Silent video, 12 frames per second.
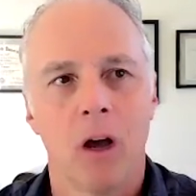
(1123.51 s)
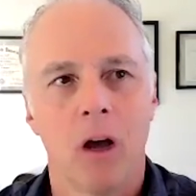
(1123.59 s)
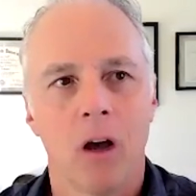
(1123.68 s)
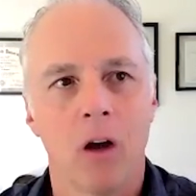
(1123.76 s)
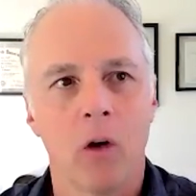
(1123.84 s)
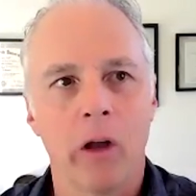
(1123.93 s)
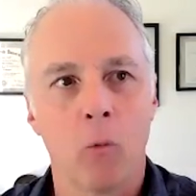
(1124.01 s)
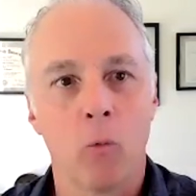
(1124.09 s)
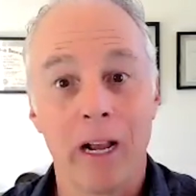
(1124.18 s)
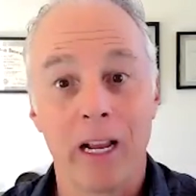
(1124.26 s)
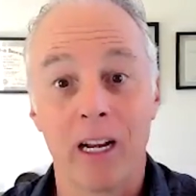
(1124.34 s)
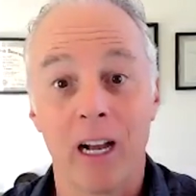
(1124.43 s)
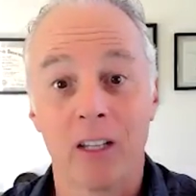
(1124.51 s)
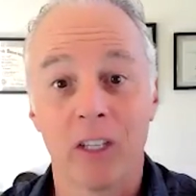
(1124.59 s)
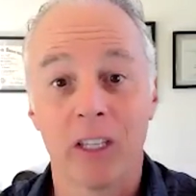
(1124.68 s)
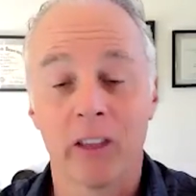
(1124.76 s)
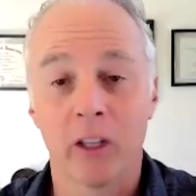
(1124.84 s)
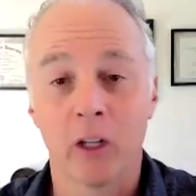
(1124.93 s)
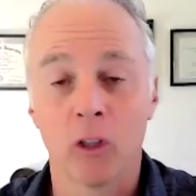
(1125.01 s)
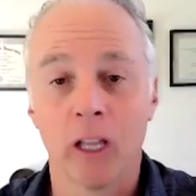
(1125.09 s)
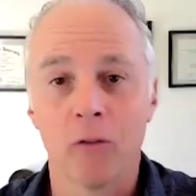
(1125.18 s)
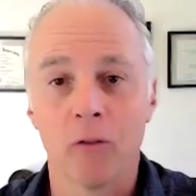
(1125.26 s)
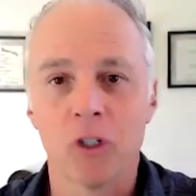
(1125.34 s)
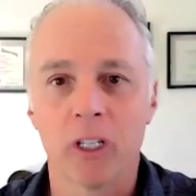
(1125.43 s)
Recognizing that you're
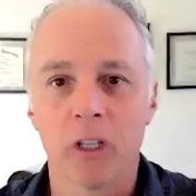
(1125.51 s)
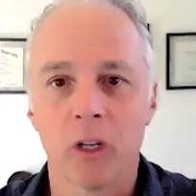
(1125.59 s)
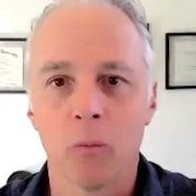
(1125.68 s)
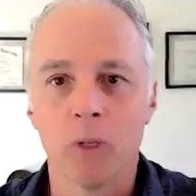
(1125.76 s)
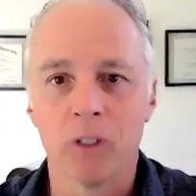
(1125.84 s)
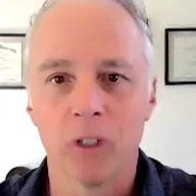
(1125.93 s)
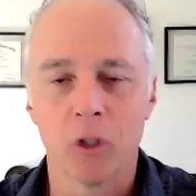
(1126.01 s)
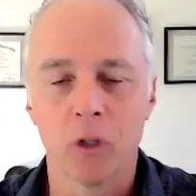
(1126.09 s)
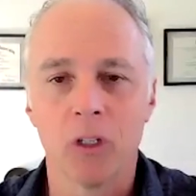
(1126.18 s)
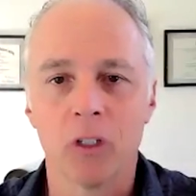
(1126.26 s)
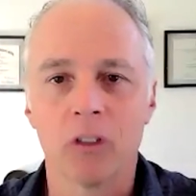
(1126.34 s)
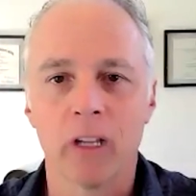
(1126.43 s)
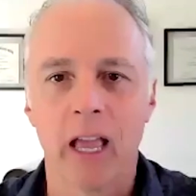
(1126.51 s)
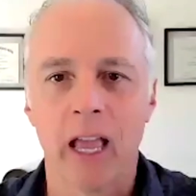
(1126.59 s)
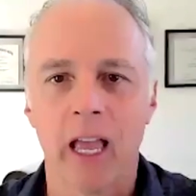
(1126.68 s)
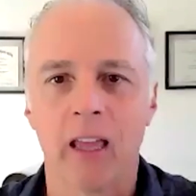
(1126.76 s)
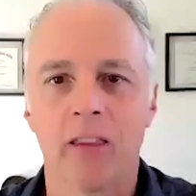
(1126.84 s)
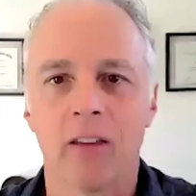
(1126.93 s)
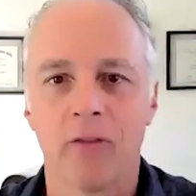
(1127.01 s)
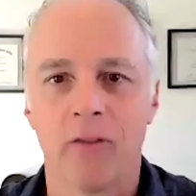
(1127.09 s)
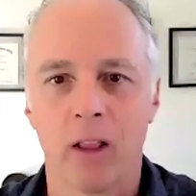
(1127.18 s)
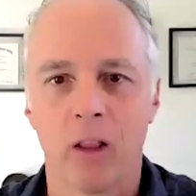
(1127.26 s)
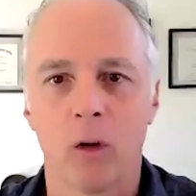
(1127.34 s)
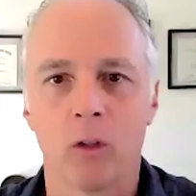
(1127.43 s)
leveraging the business units and the
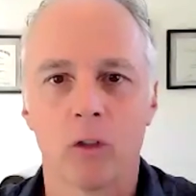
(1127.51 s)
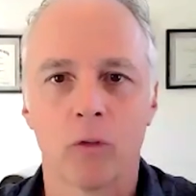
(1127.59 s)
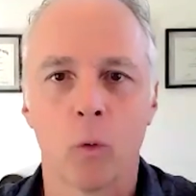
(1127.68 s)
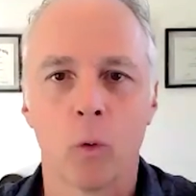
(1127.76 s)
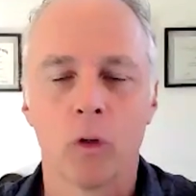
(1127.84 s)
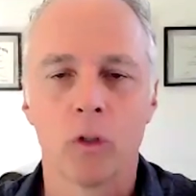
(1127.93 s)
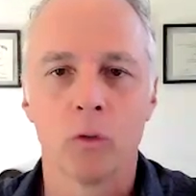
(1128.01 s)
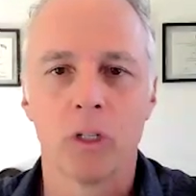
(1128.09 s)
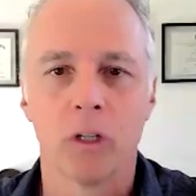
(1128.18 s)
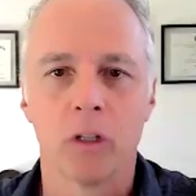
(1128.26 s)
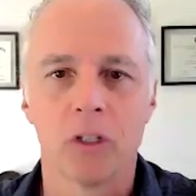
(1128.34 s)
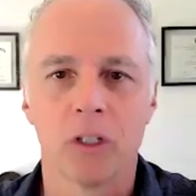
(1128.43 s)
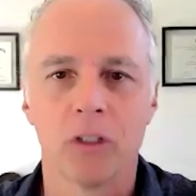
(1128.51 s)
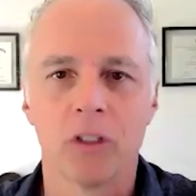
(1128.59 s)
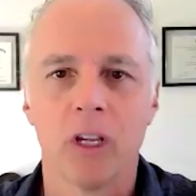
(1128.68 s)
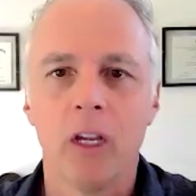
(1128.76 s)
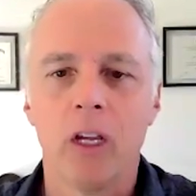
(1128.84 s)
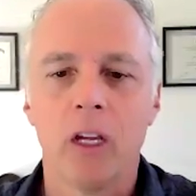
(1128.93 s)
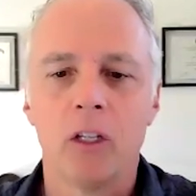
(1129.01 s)
fellows for due diligence,